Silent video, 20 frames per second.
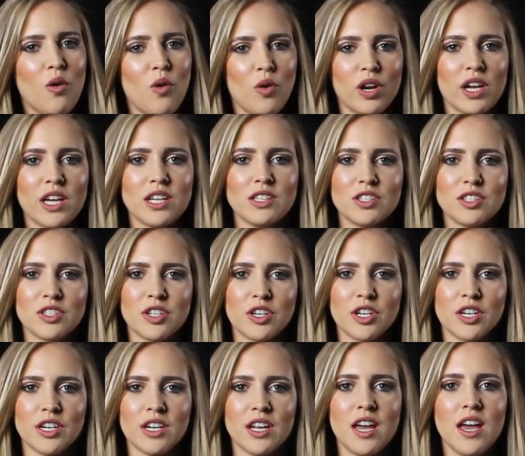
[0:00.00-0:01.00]
or
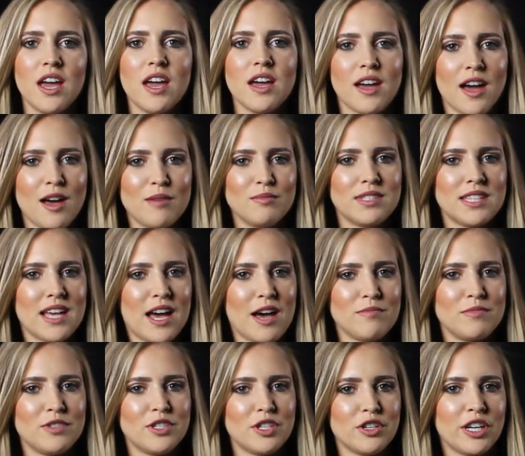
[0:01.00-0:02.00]
concern comes
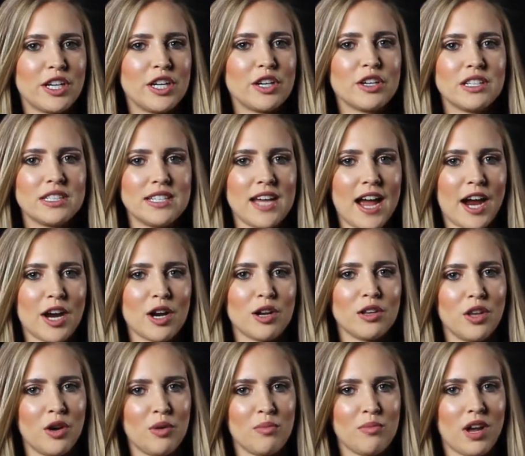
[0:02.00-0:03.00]
up during your entire
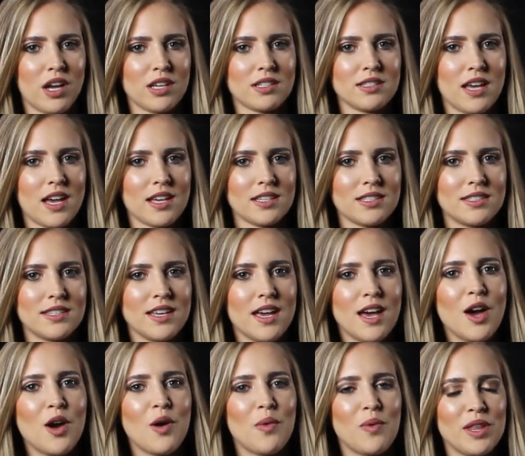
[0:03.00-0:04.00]
loan process.
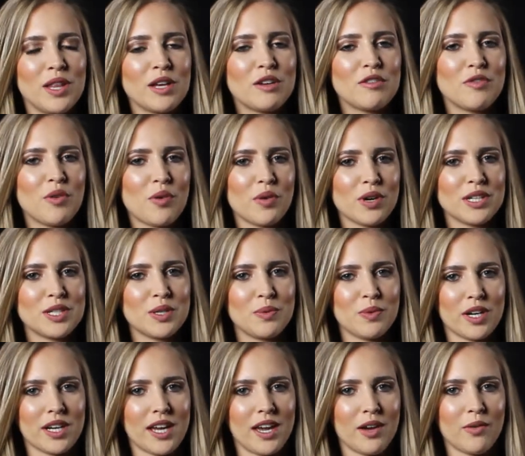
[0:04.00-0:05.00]
We look forward to
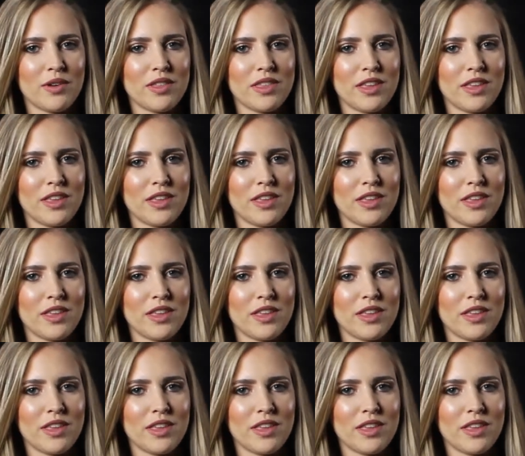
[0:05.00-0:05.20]
working with